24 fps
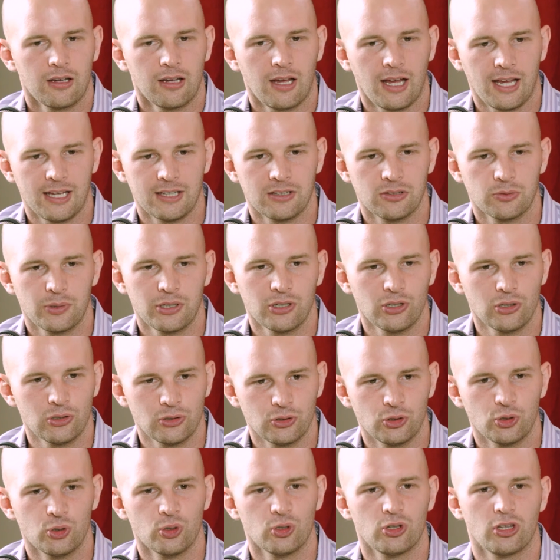And we all
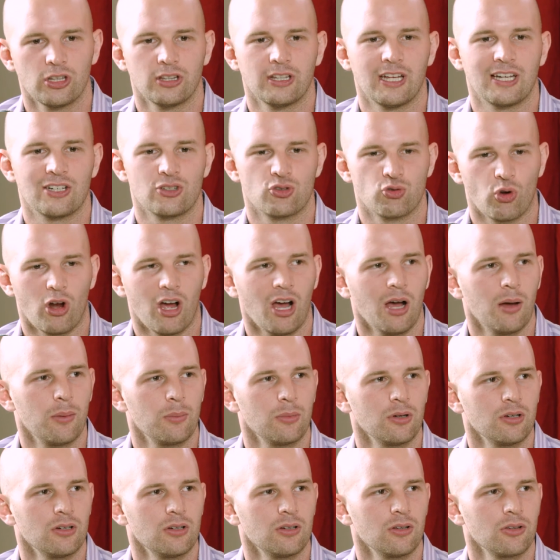knew that
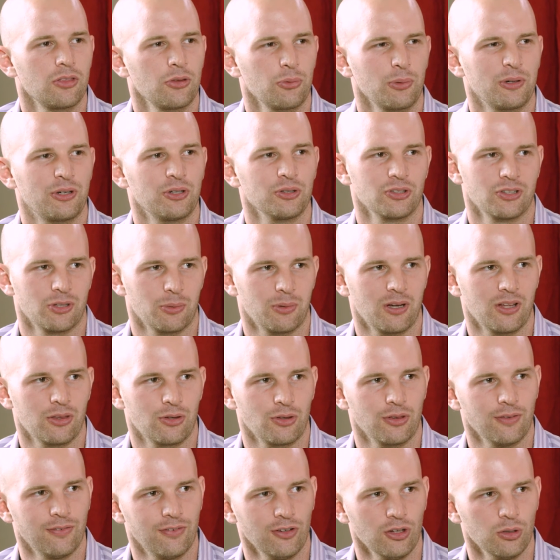drama 3/4 of the way
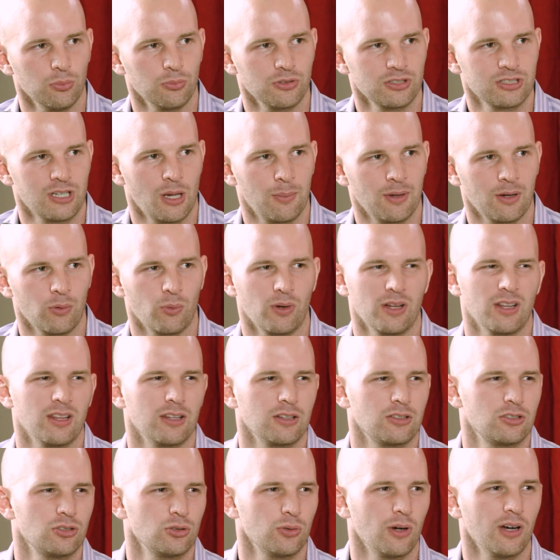through the film was coming, where
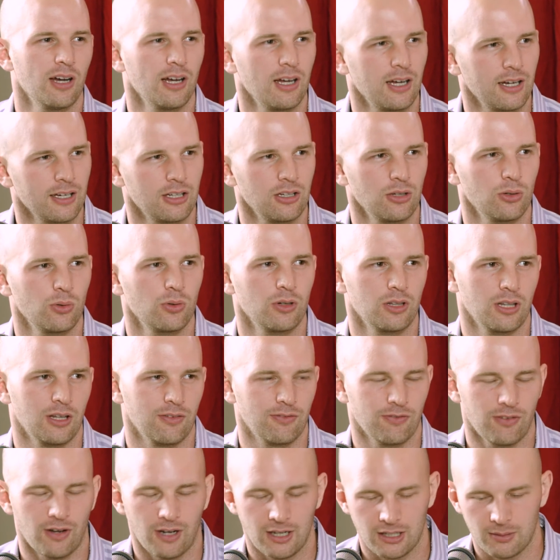the two argue and they
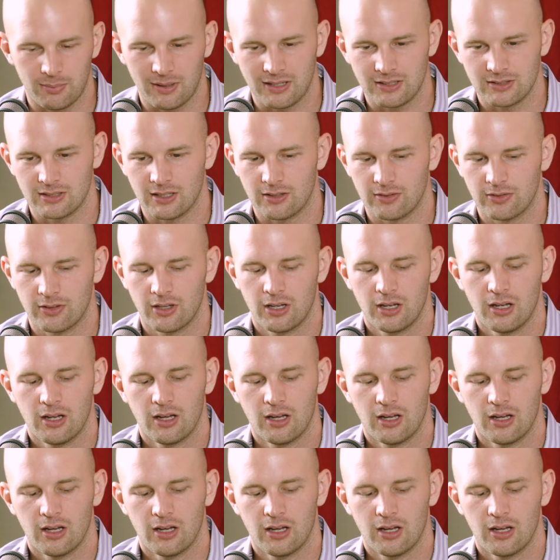fight about stuff.